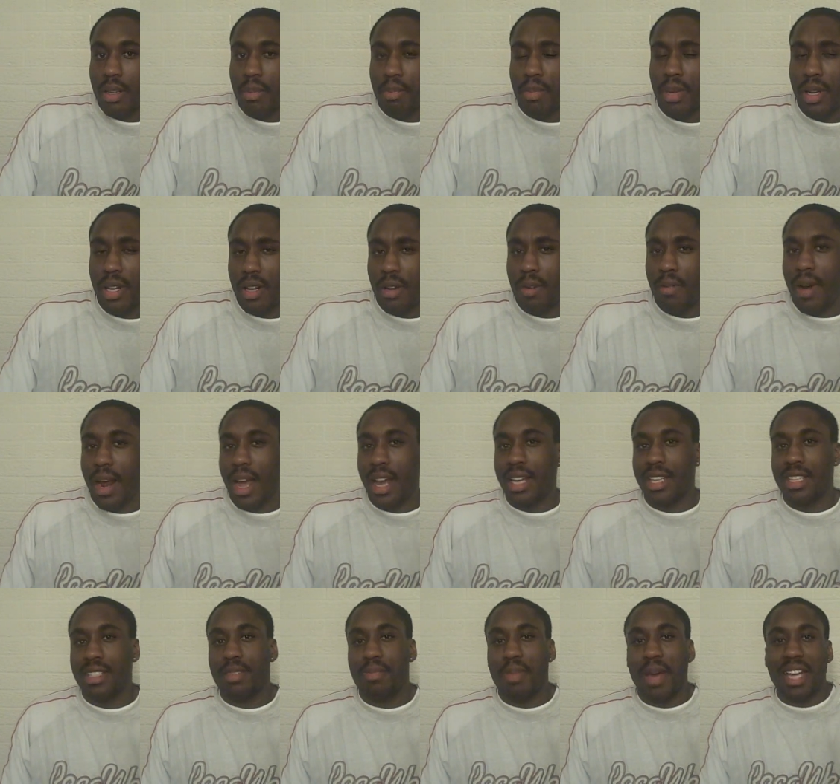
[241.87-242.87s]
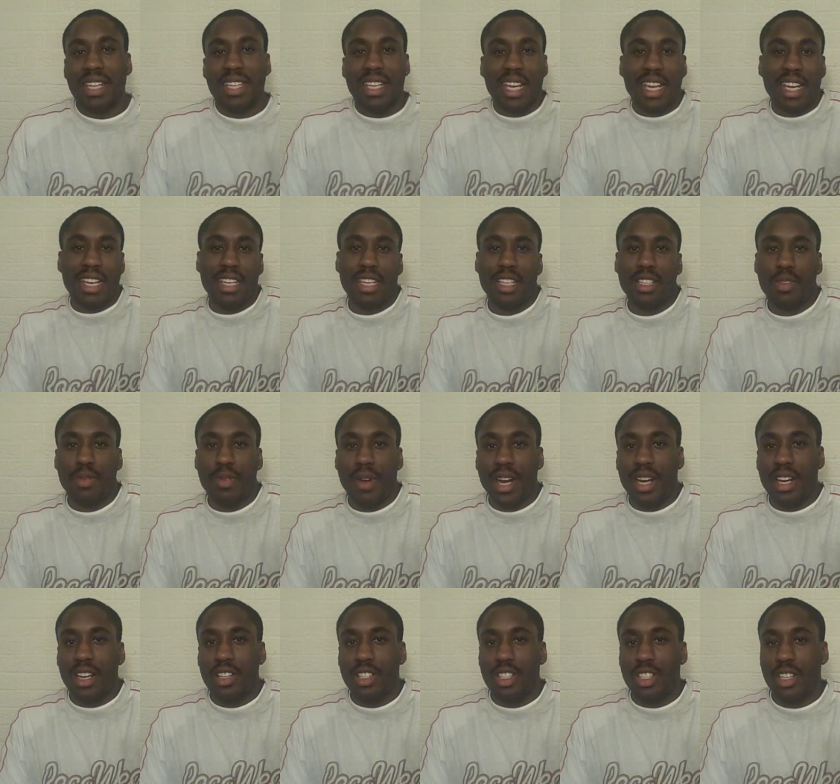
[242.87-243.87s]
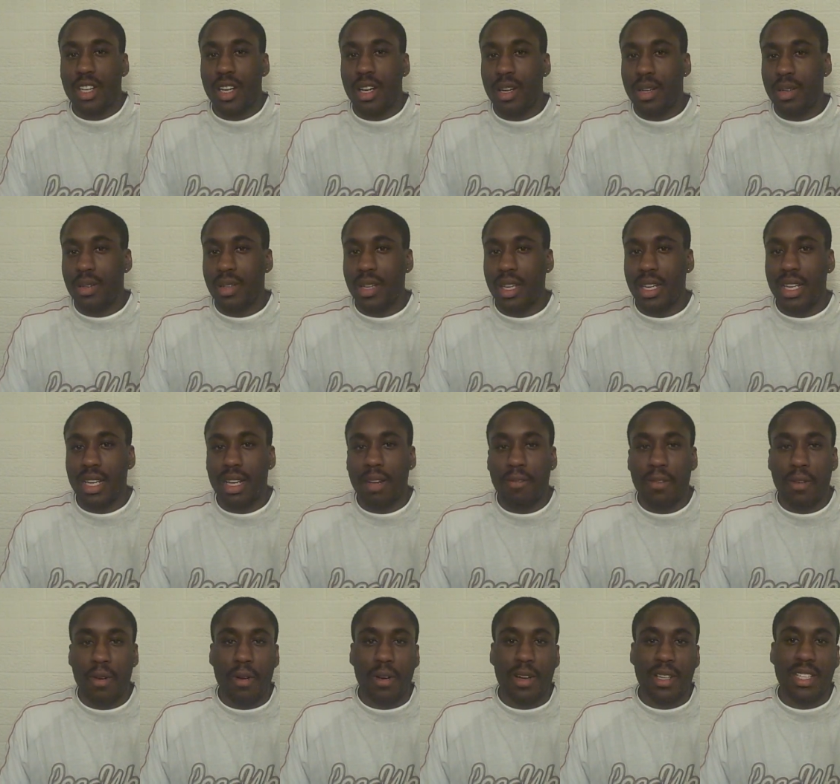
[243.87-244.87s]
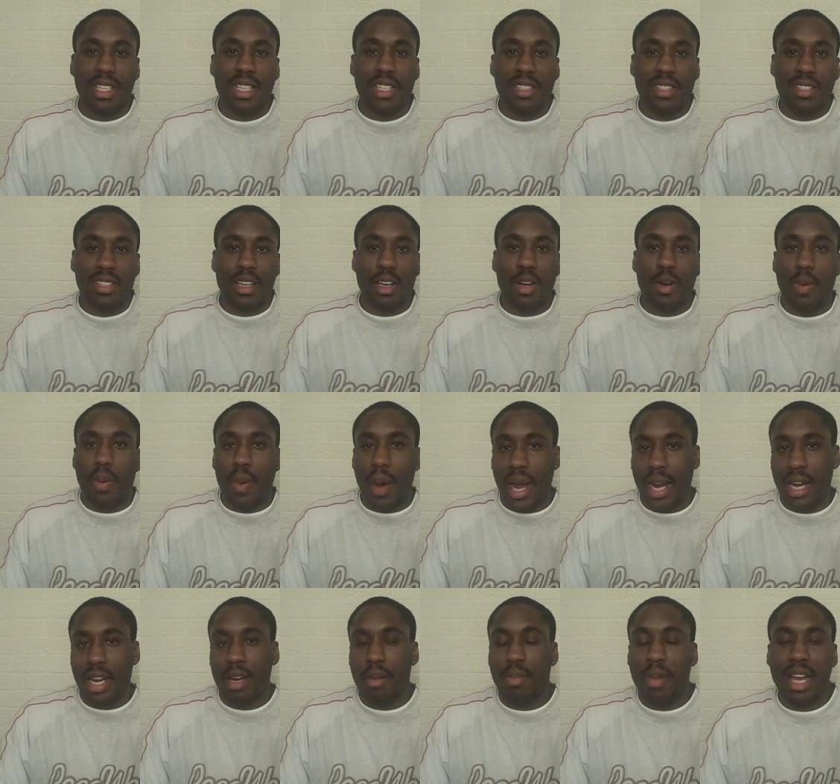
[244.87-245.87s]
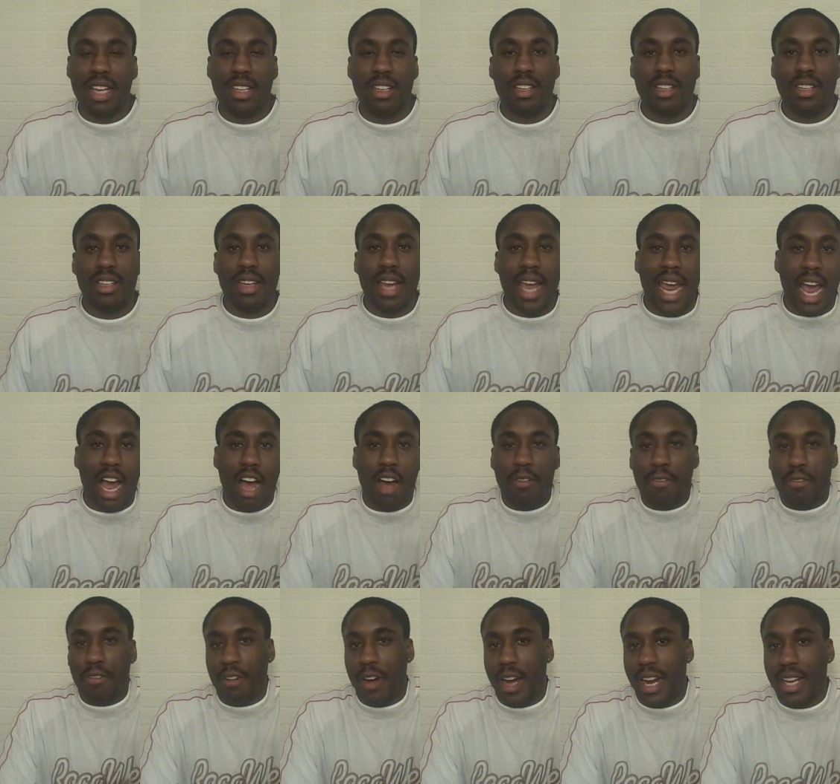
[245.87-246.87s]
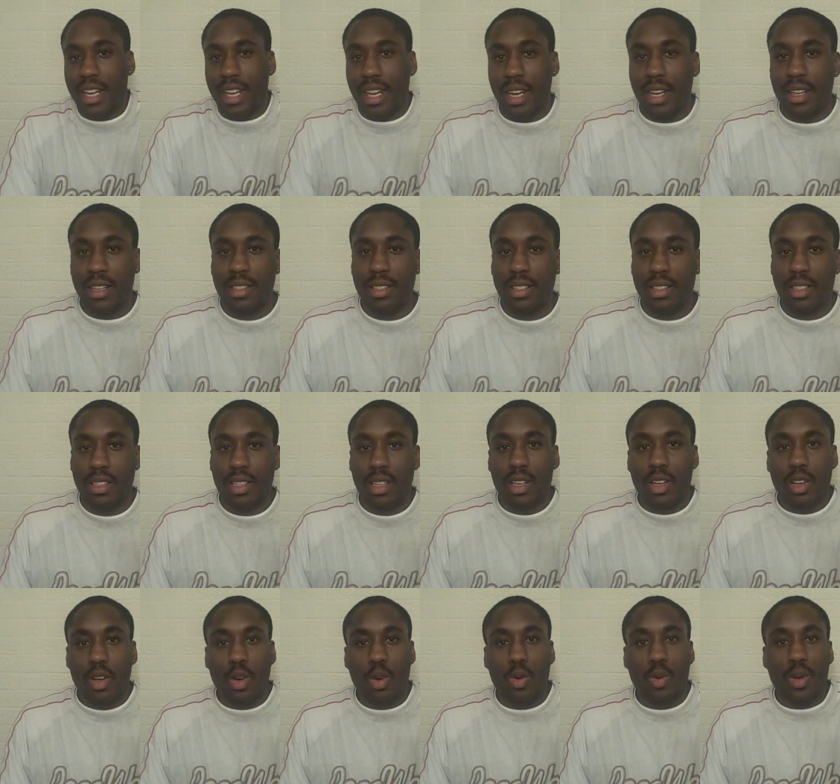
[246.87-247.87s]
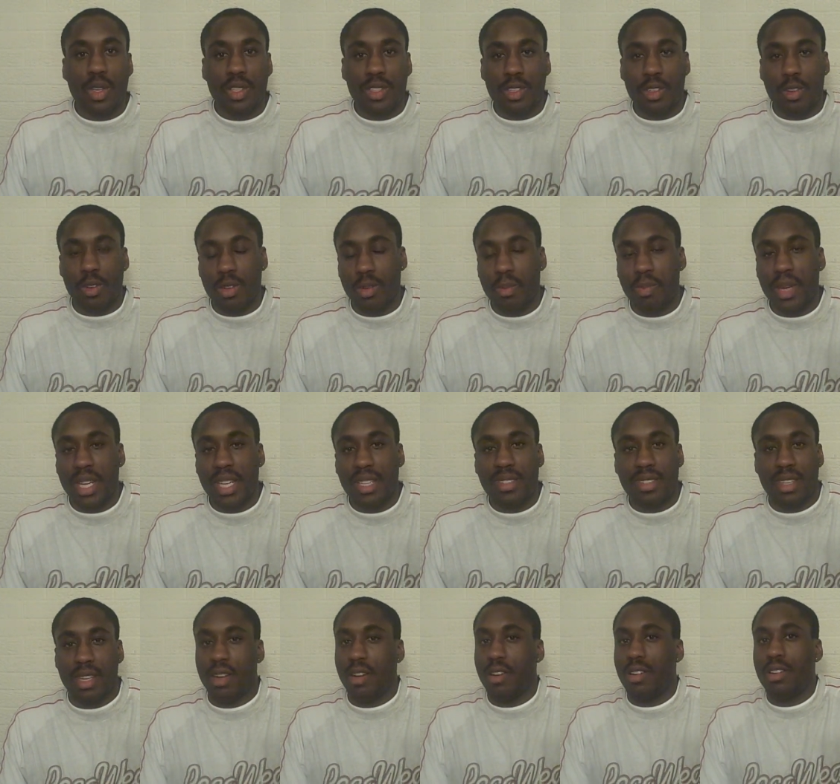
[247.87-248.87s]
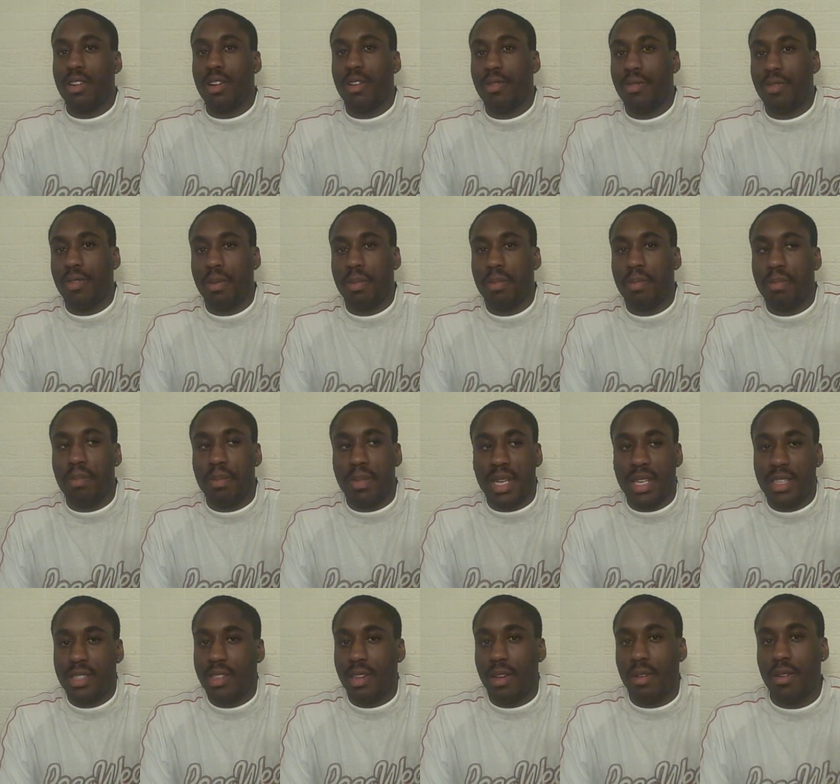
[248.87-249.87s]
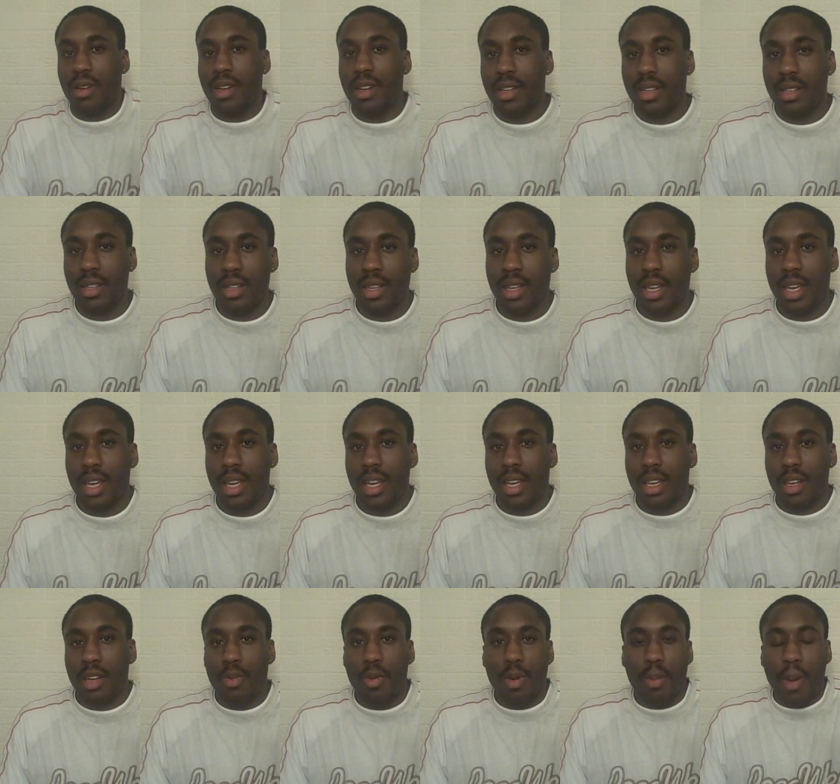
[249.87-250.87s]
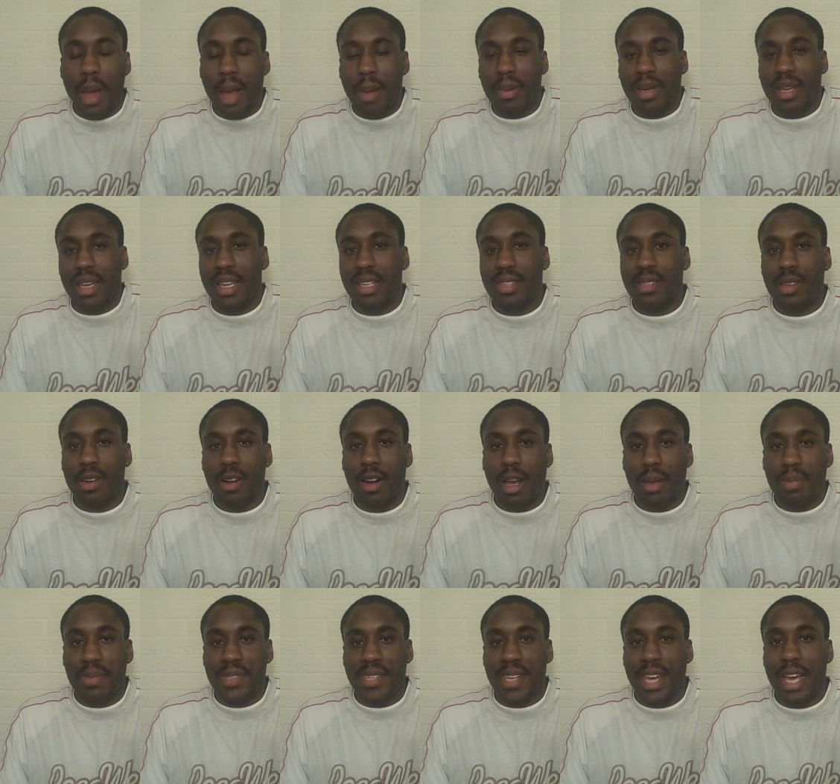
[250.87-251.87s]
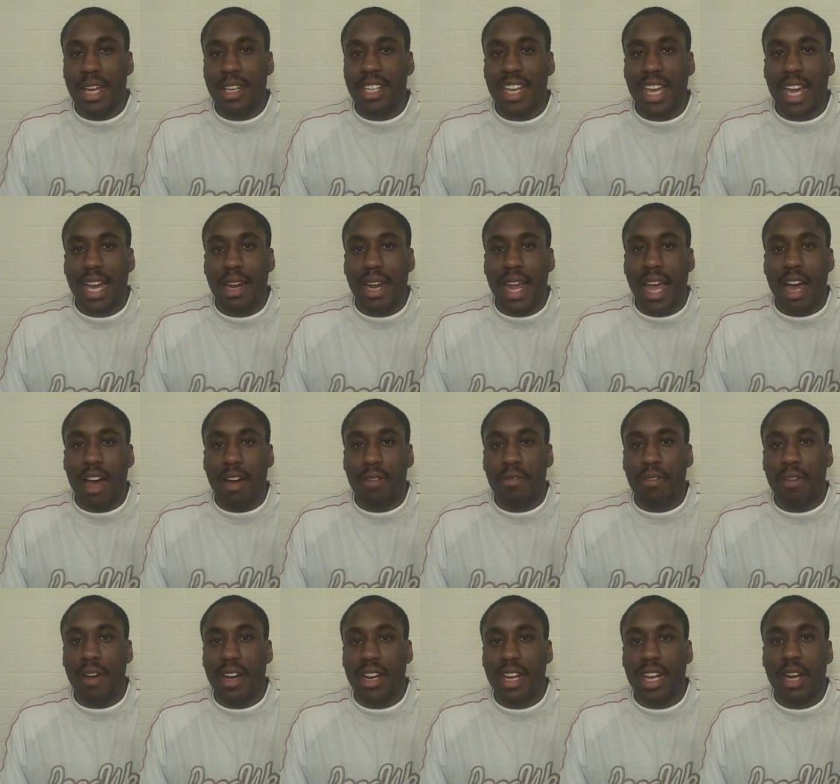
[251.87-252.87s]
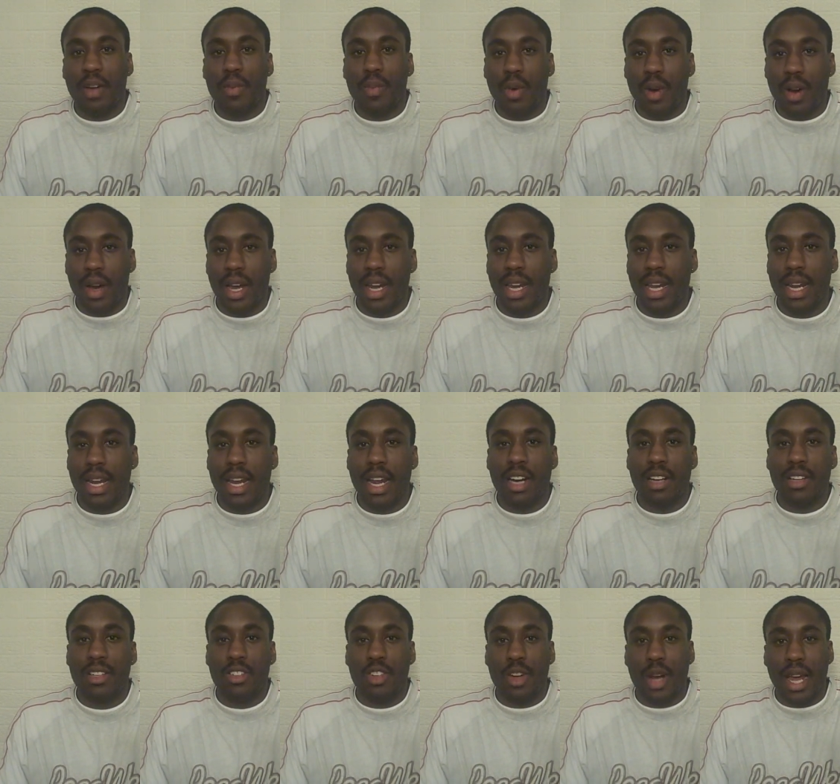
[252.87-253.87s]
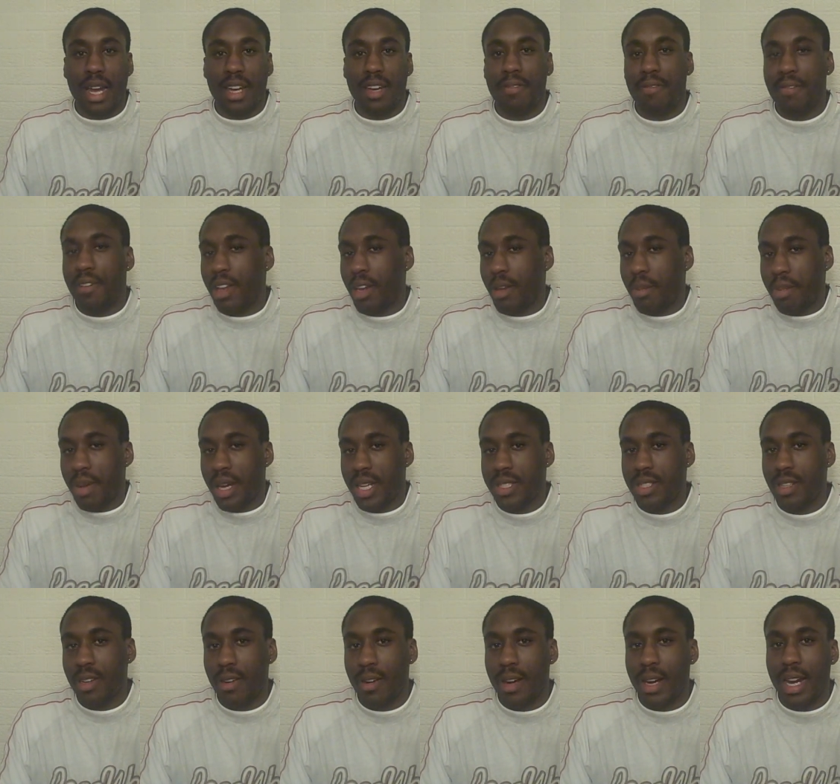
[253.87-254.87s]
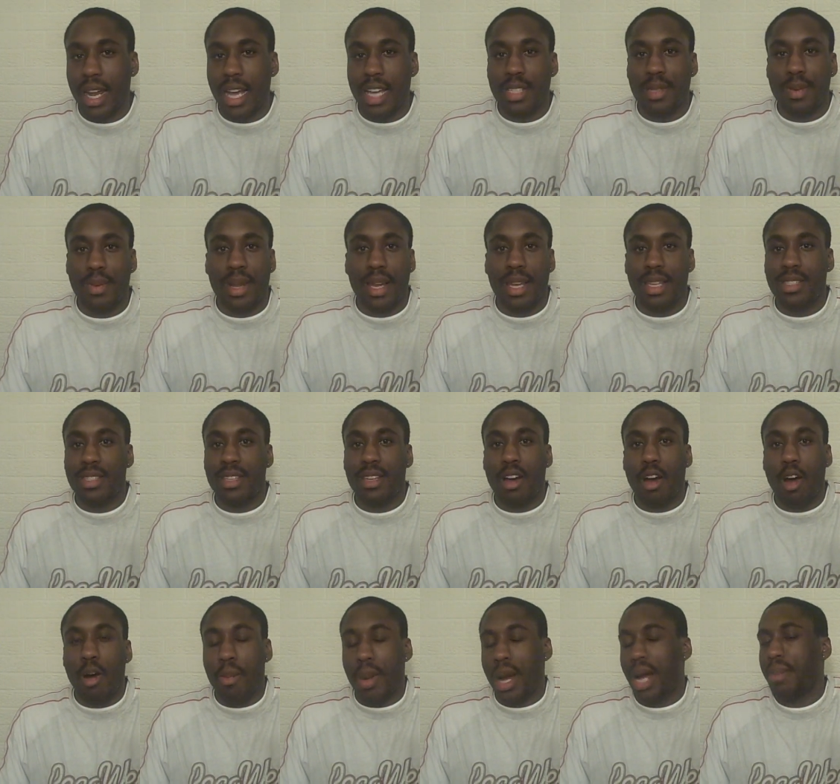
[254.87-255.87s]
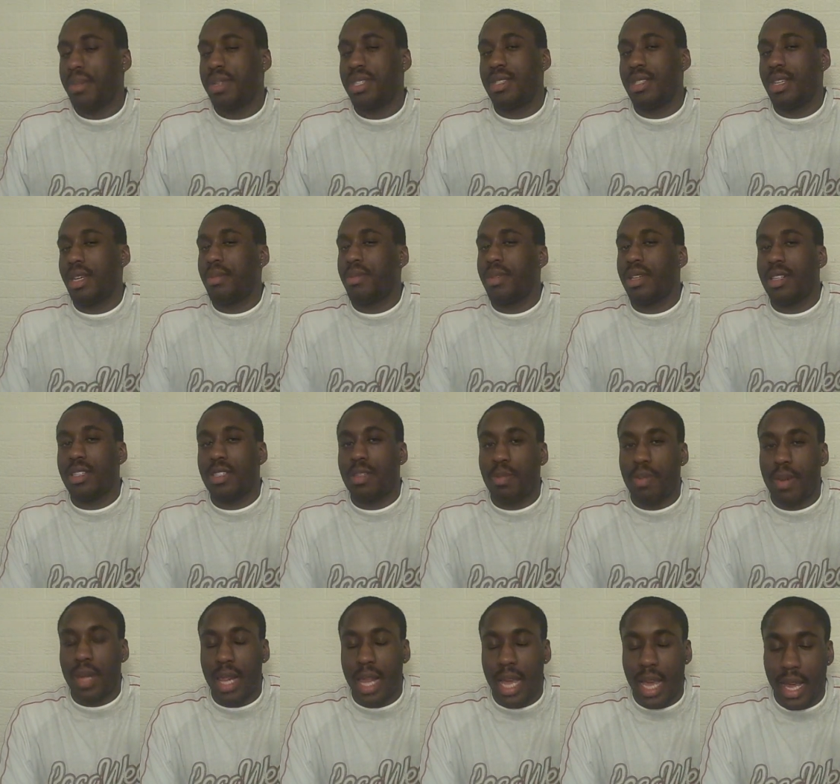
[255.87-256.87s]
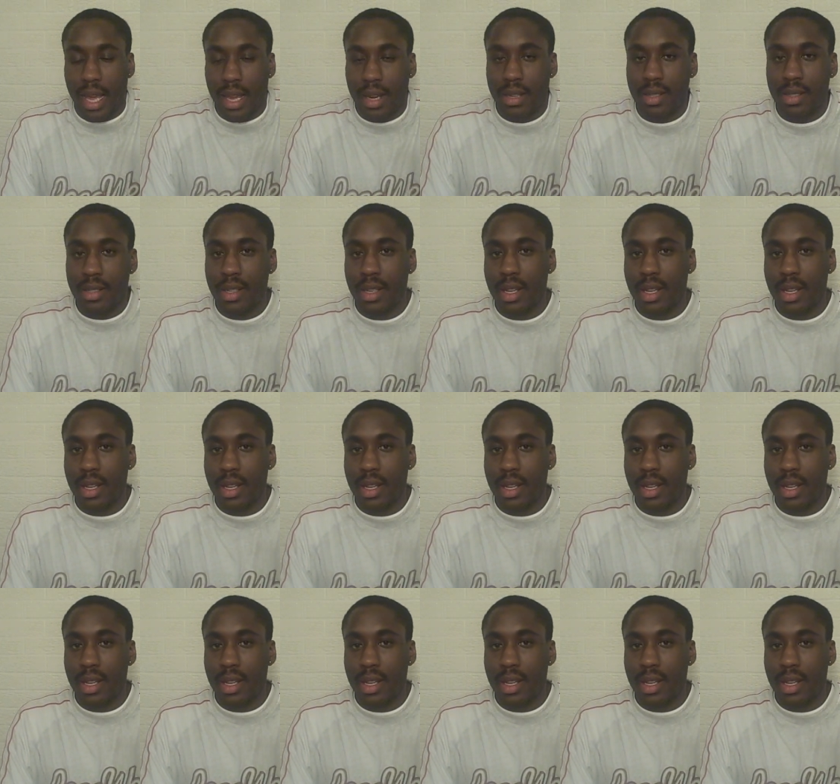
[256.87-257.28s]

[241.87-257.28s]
Bill O'Reilly's about to end his radio show, and of course he's still whining about Al Franken, who will soon be senator from Minnesota. The Republicans are upset that Al Franken won, and they're trying to filibuster it, as well as the Obama stimulus plan.